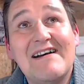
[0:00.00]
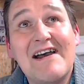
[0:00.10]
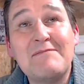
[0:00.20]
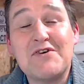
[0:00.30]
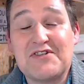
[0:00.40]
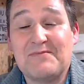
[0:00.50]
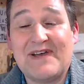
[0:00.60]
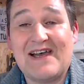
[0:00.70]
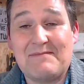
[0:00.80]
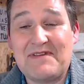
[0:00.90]
I'm not so
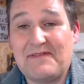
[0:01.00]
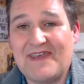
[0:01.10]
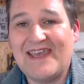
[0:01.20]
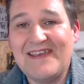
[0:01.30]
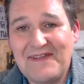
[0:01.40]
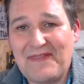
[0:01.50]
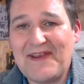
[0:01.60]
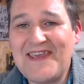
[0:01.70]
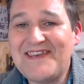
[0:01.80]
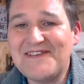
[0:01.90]
bad. I mean,
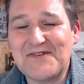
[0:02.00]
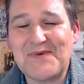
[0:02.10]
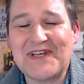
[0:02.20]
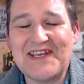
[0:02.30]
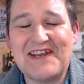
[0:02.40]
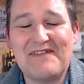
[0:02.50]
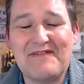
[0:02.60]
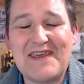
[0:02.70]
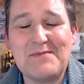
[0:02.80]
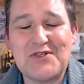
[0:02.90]
3 years working in a
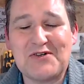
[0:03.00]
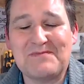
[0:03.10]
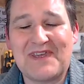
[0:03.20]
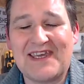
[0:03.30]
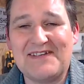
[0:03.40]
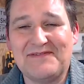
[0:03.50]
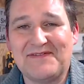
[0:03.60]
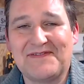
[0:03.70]
vape shop kind of